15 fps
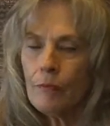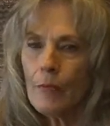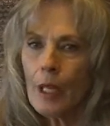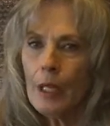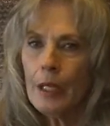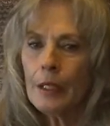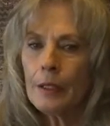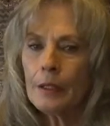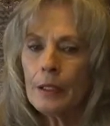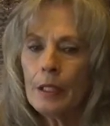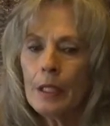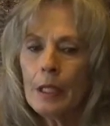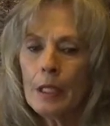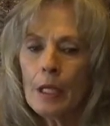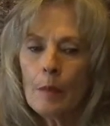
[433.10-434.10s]
And
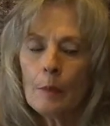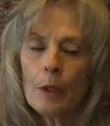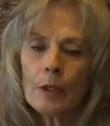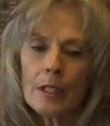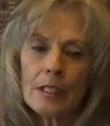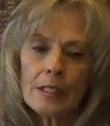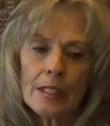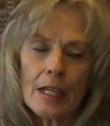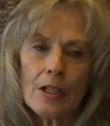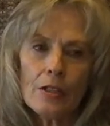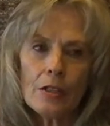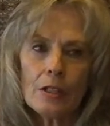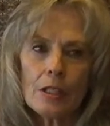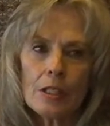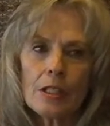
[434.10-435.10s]

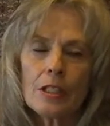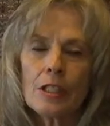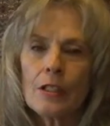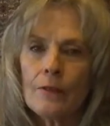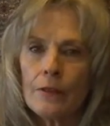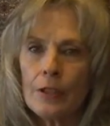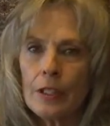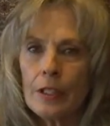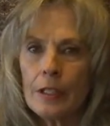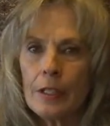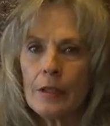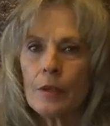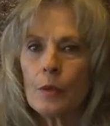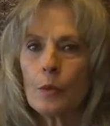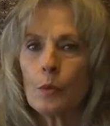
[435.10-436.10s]
molestation is different
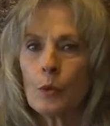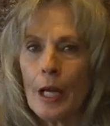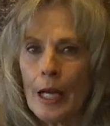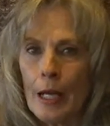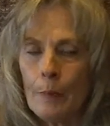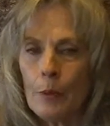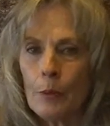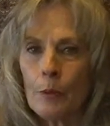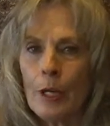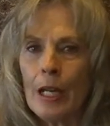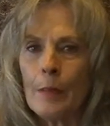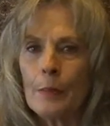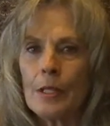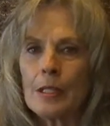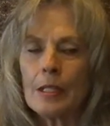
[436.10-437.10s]
than rape.
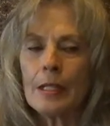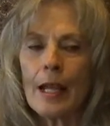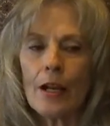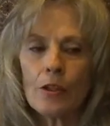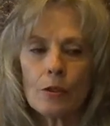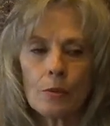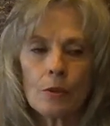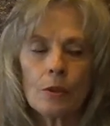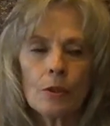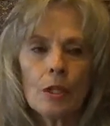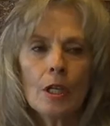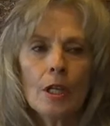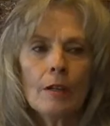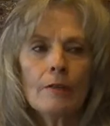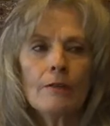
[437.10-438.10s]
Rape is an actual
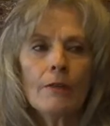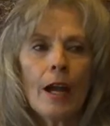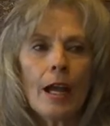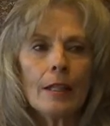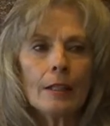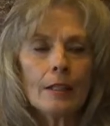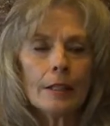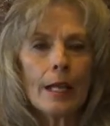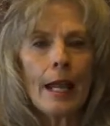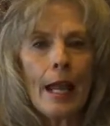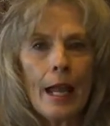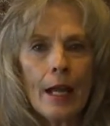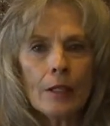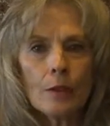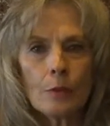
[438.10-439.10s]
violent
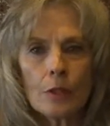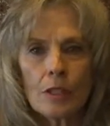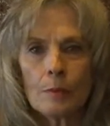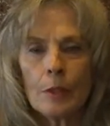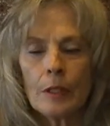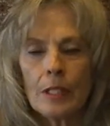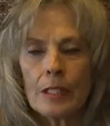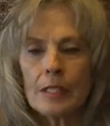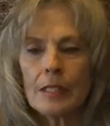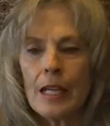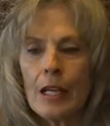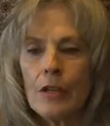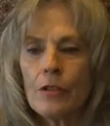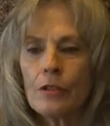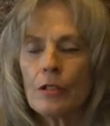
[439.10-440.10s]
act, whereas
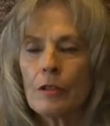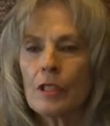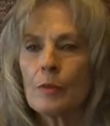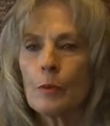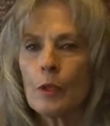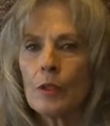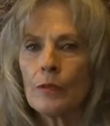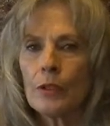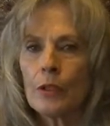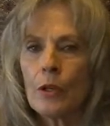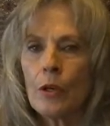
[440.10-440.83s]
molestation is more of a